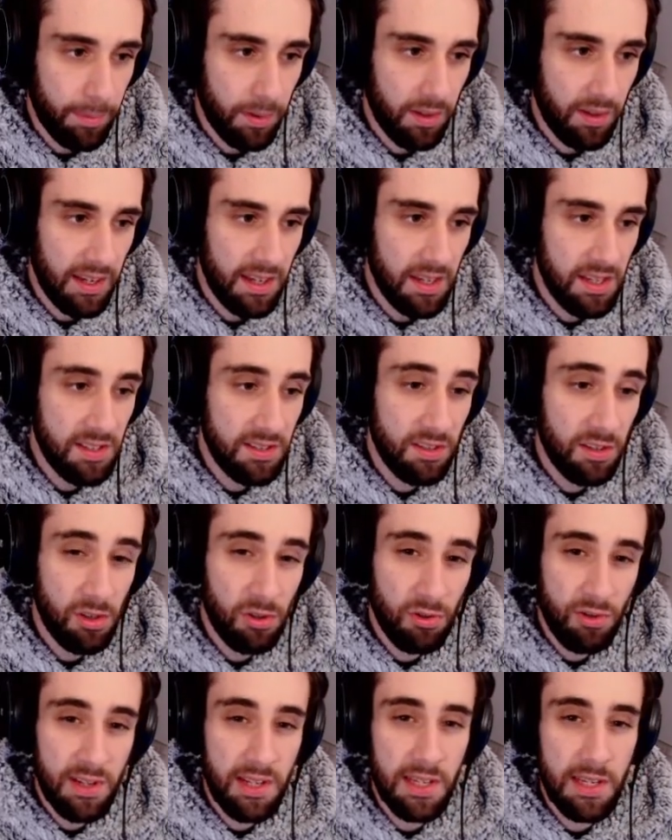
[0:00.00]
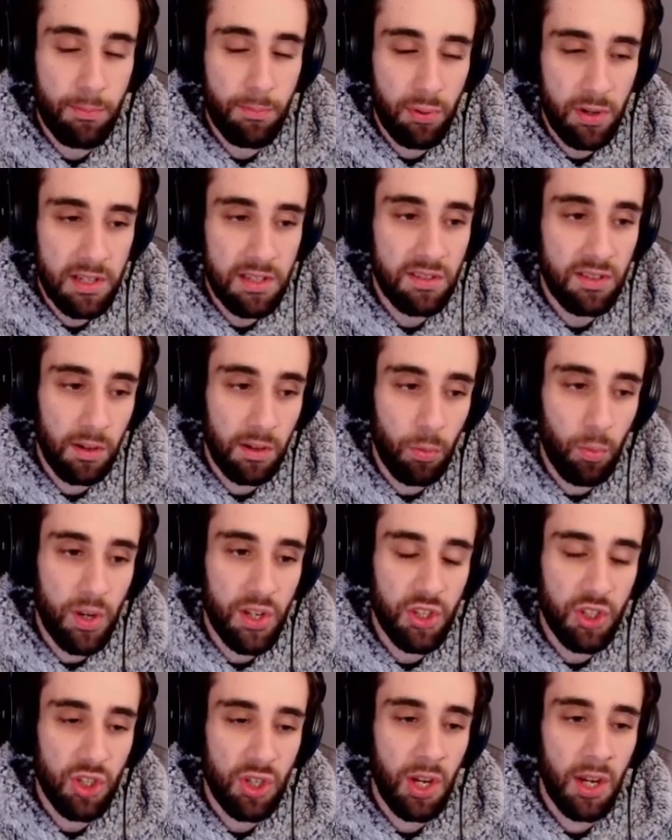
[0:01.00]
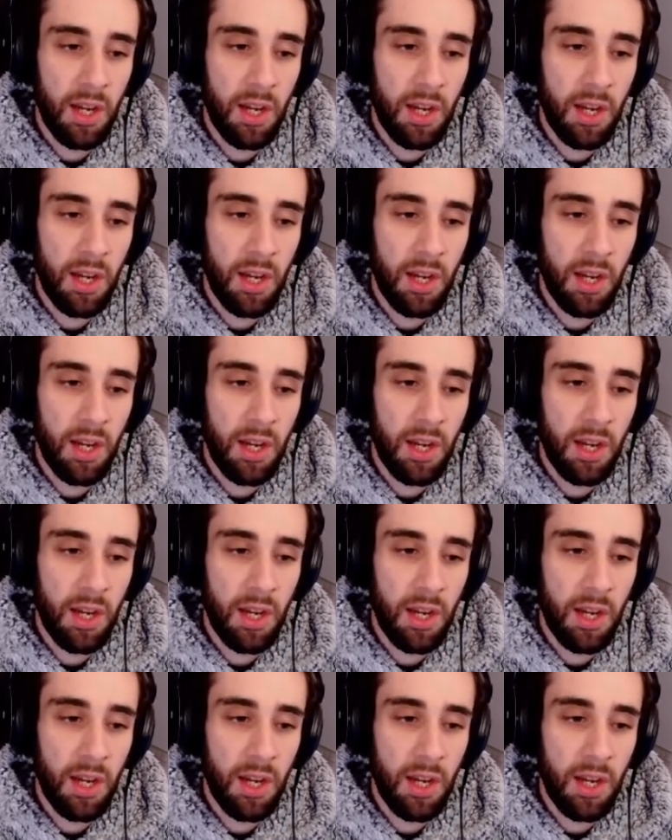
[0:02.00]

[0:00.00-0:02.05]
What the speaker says: but here's the 3D printer, which